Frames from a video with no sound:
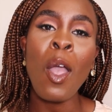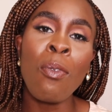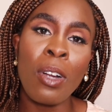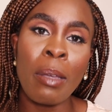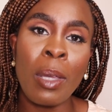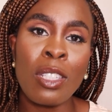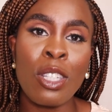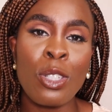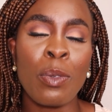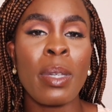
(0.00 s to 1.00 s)
Follow me on
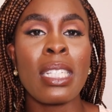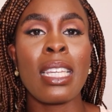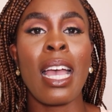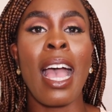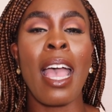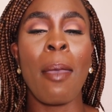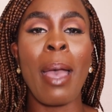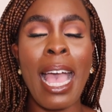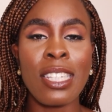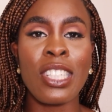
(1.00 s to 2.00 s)
social media. I'm
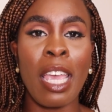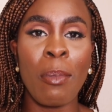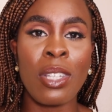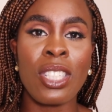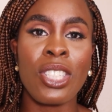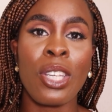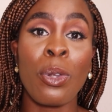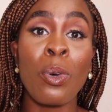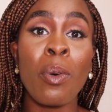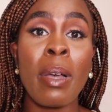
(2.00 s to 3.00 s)
at JMOTG on
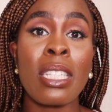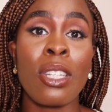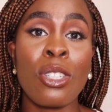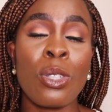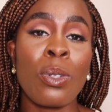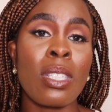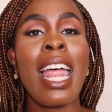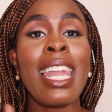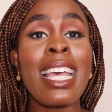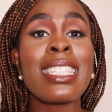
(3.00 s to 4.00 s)
all my socials.
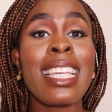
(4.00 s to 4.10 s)
Let's